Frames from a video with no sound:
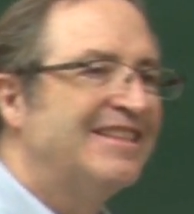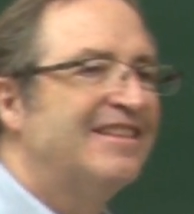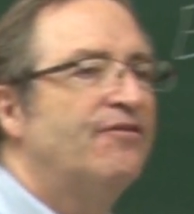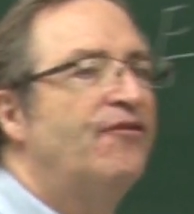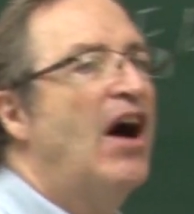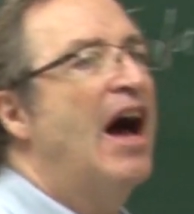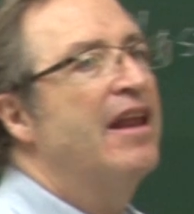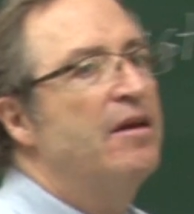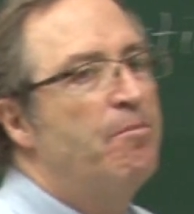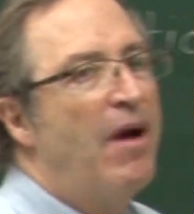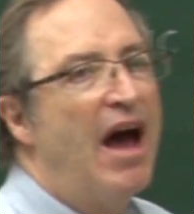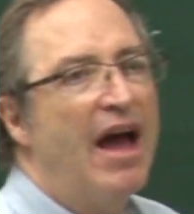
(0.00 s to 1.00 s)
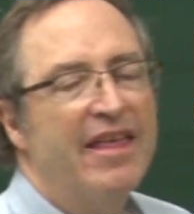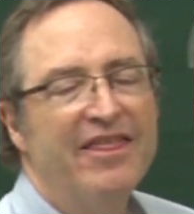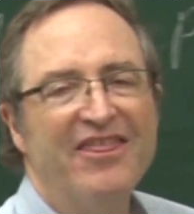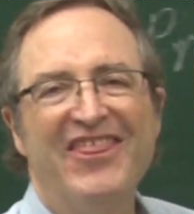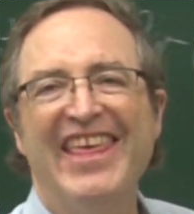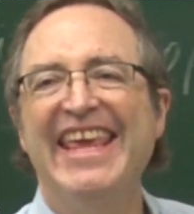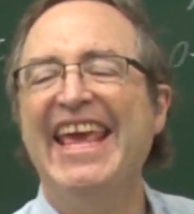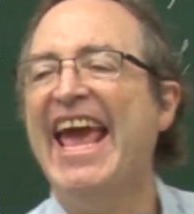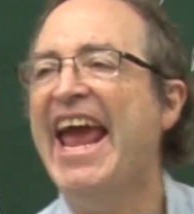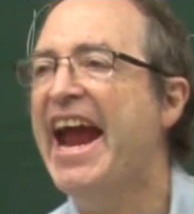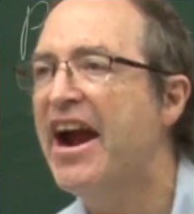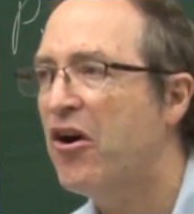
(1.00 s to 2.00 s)
divided by the
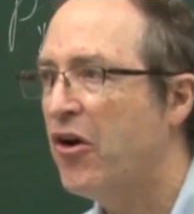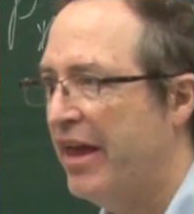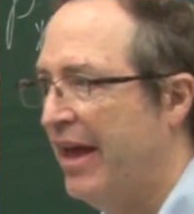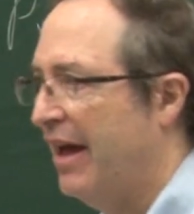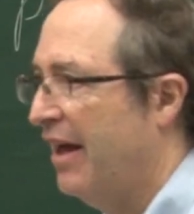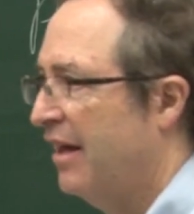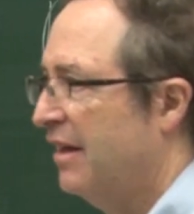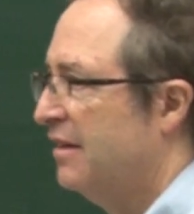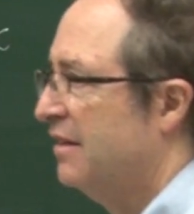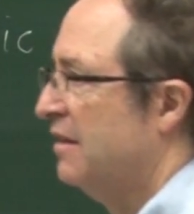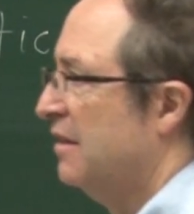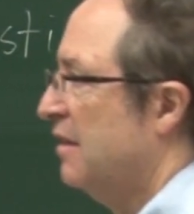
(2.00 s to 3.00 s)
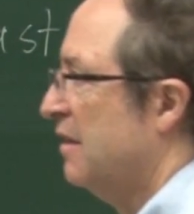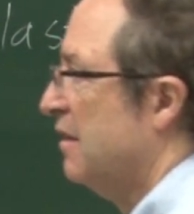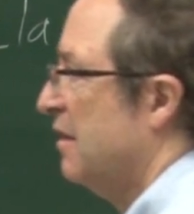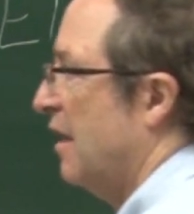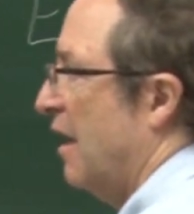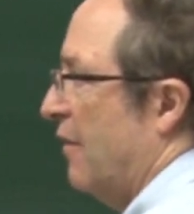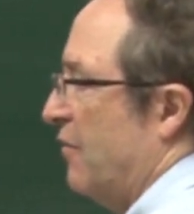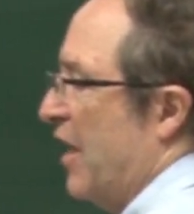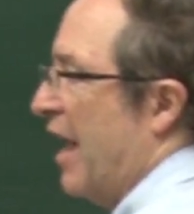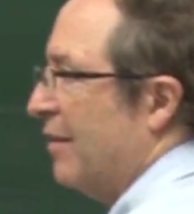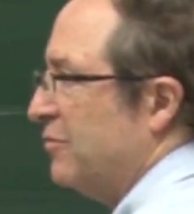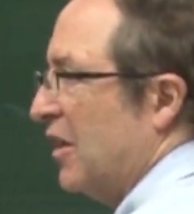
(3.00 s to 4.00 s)
area of
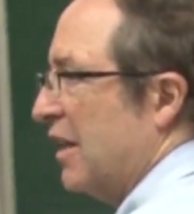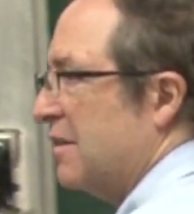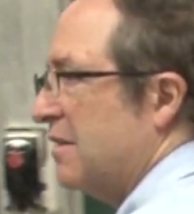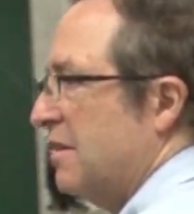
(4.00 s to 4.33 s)
the object.